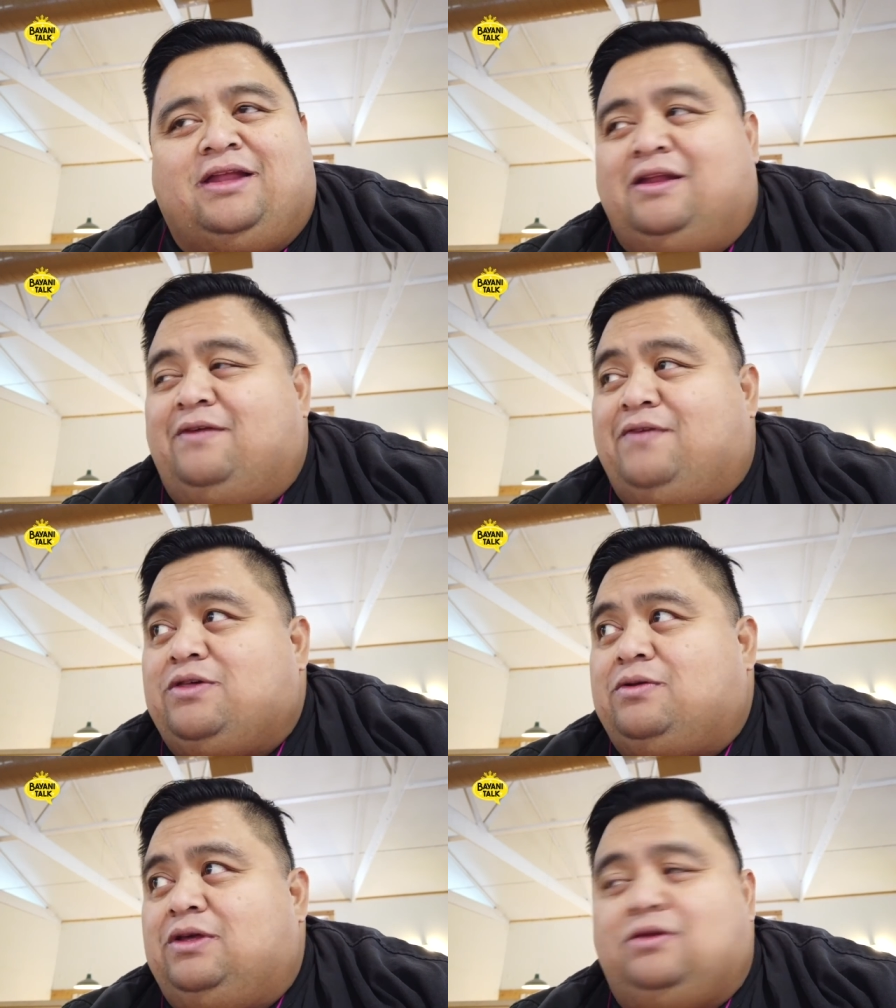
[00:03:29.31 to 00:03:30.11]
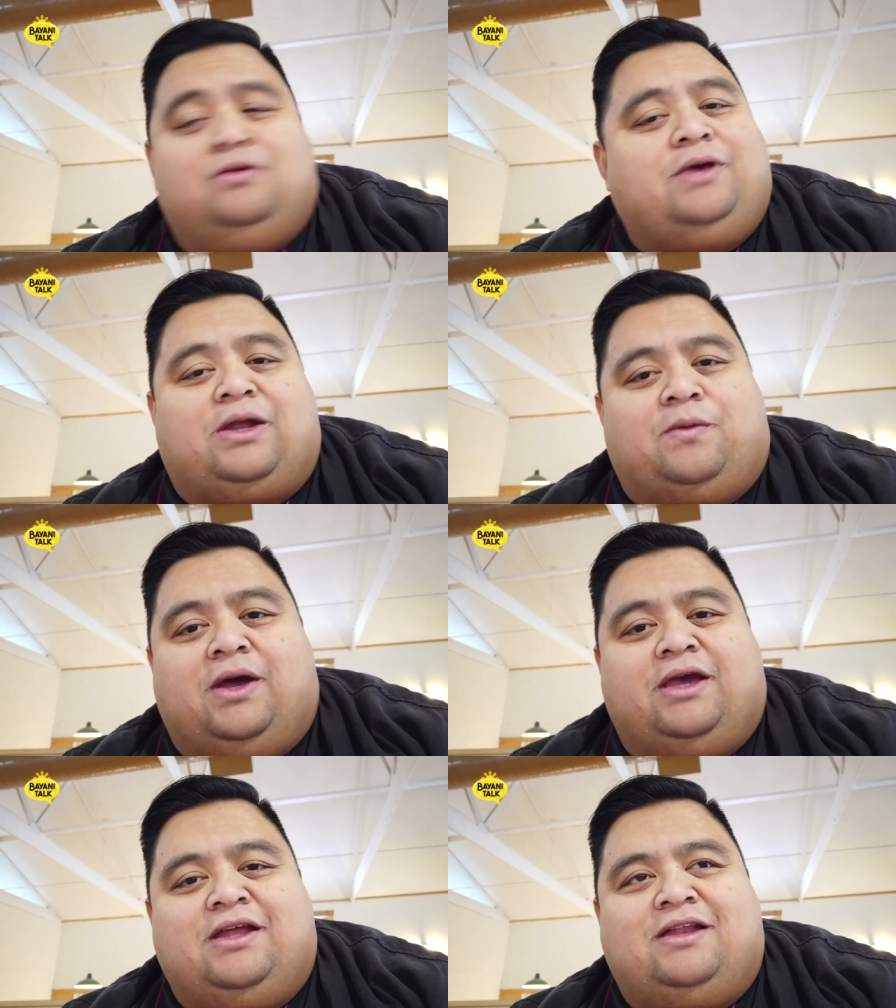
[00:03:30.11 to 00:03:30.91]
And then eventually you do get it
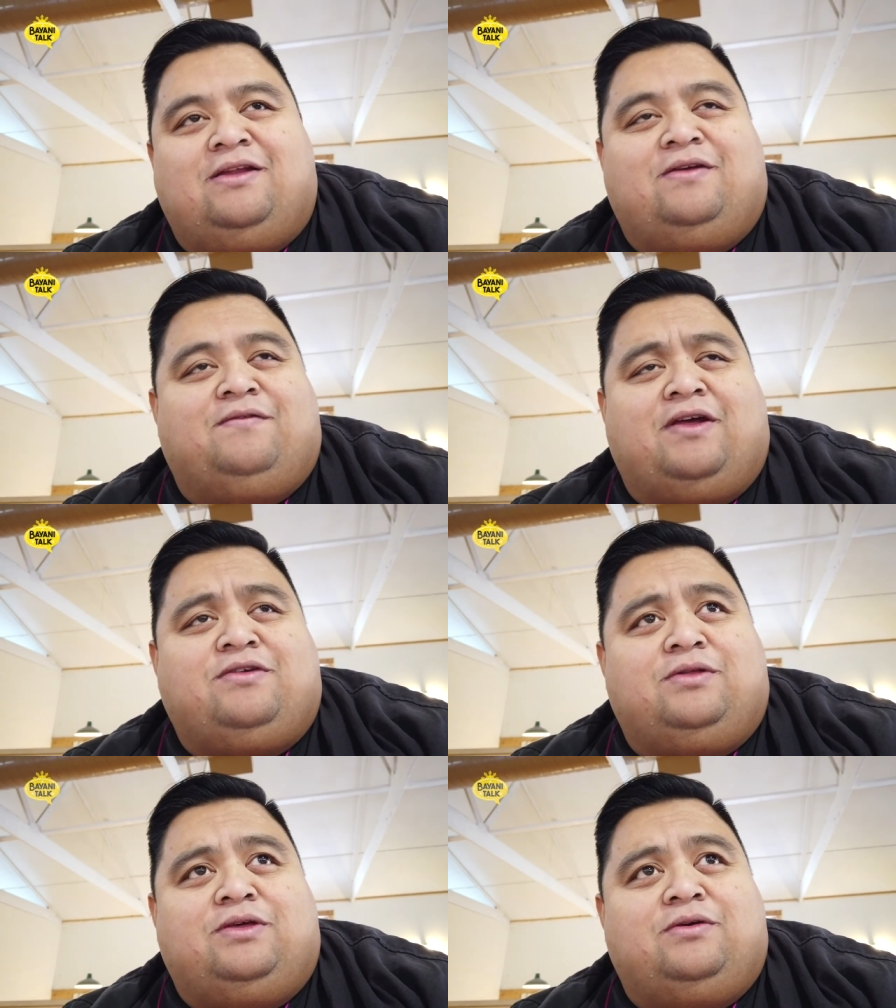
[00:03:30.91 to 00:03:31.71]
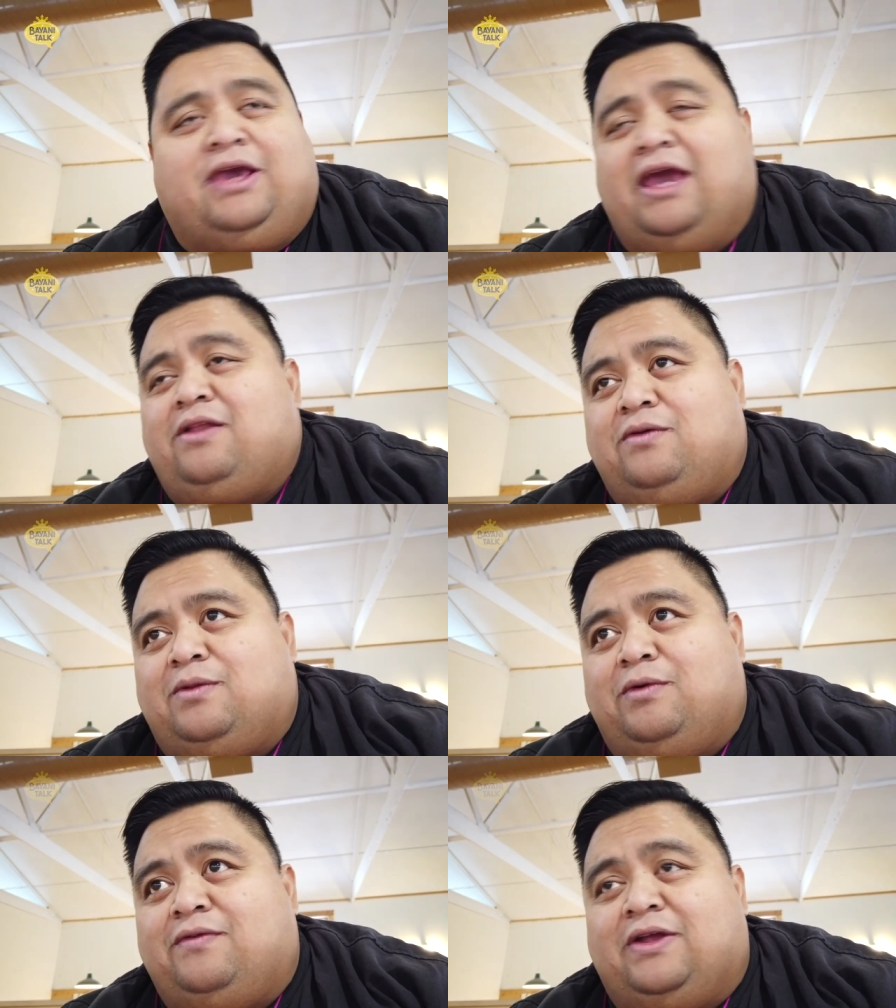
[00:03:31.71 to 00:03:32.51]
right. And then eventually you can do
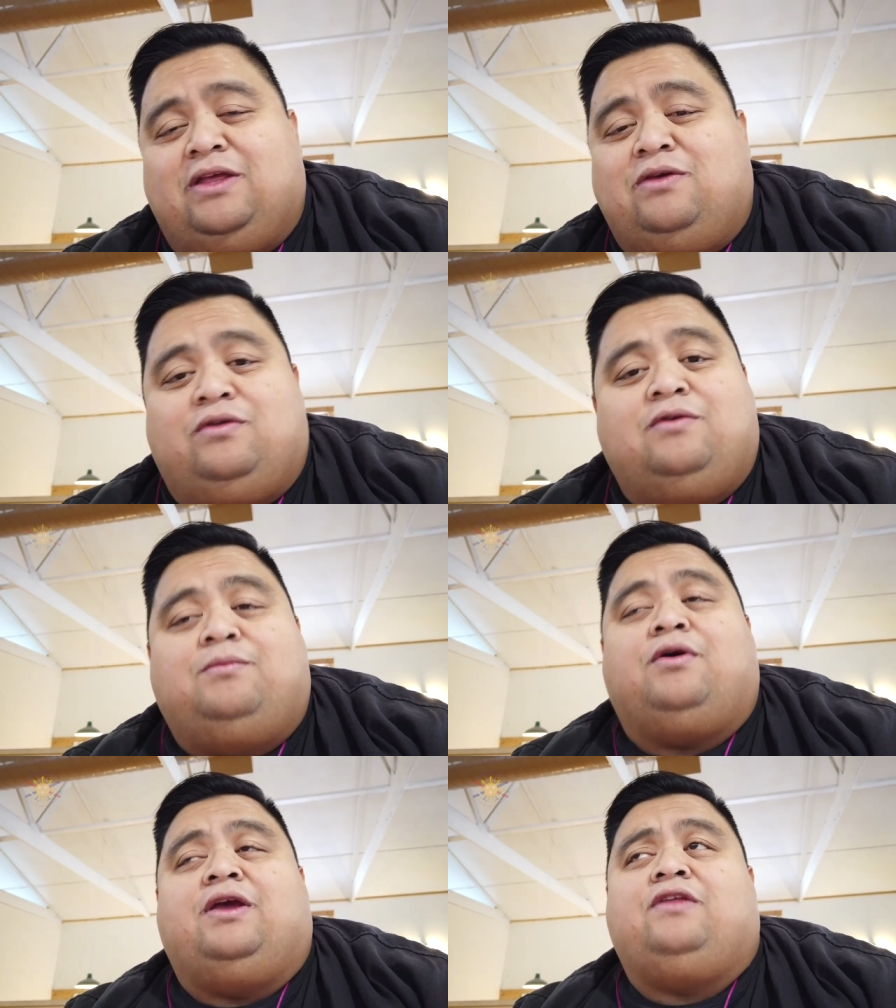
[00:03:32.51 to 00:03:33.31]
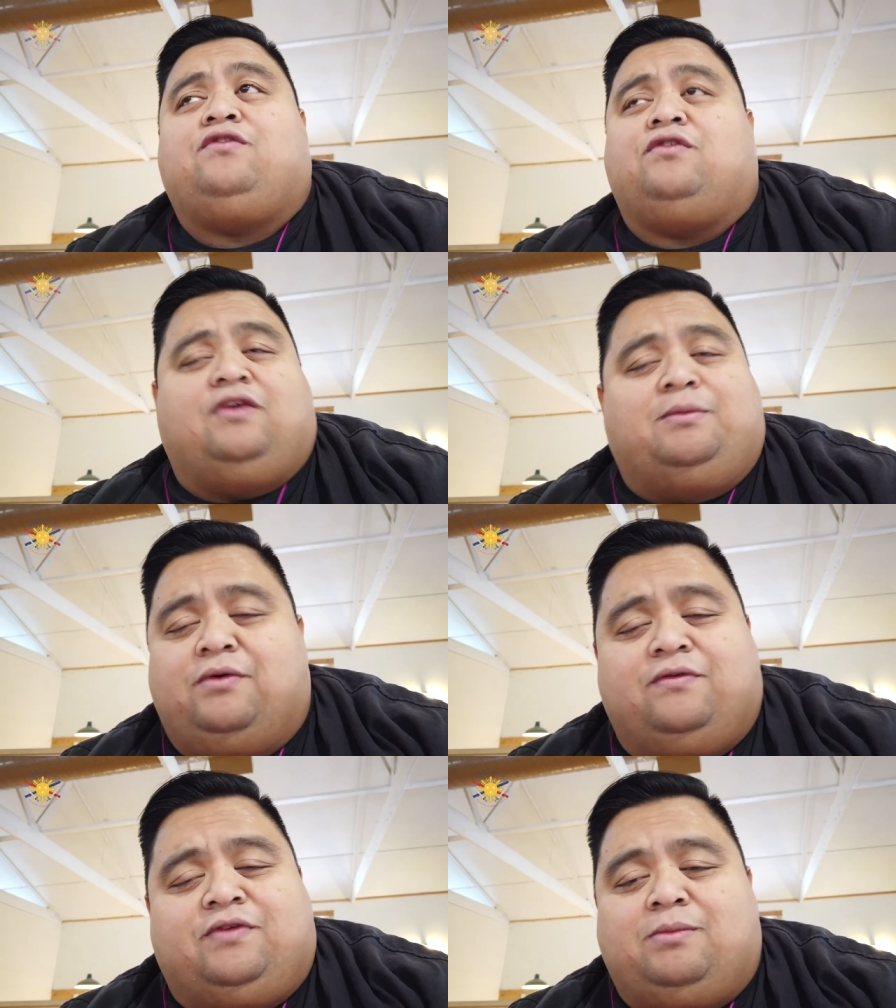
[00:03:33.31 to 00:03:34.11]
the move. And then you do more interesting
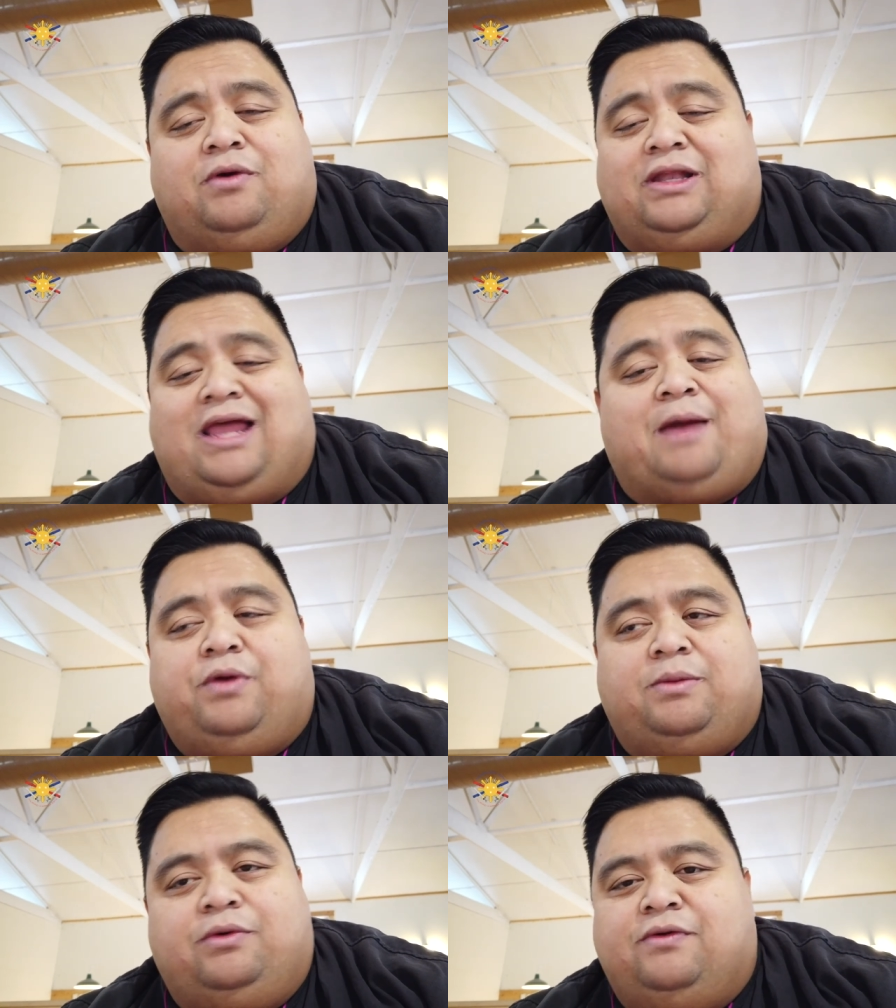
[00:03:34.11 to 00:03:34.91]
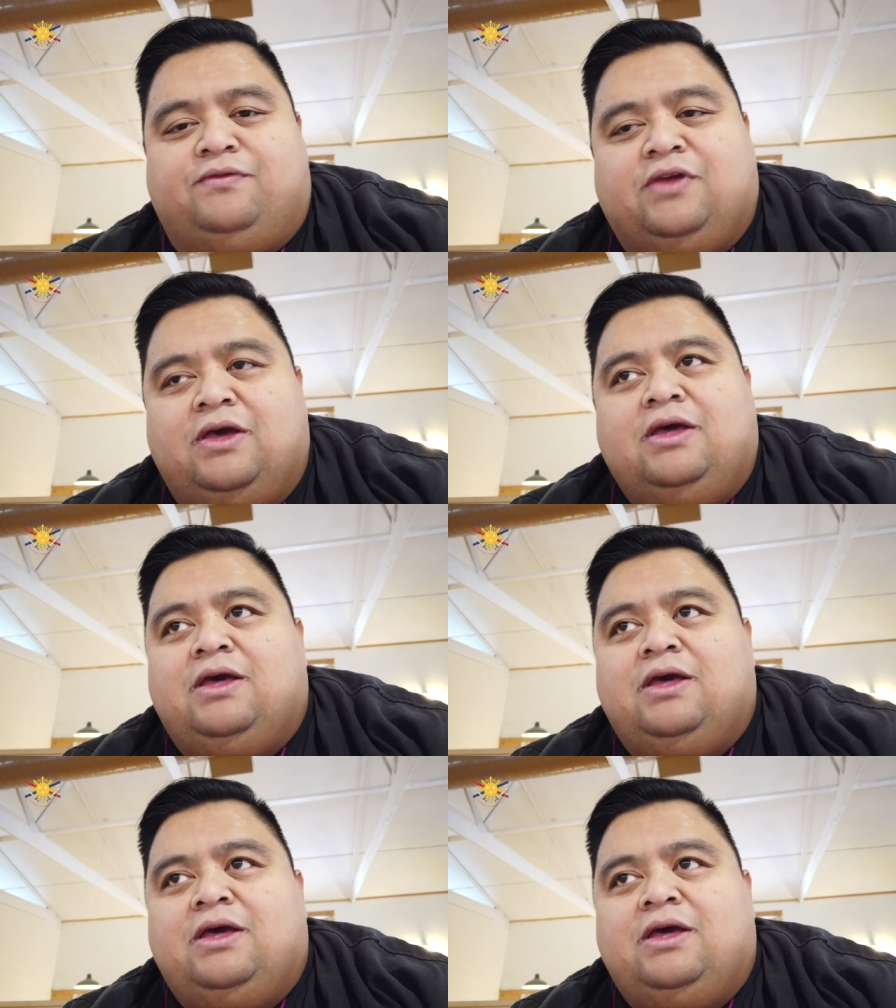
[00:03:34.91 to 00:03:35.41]
moves and more elaborate moves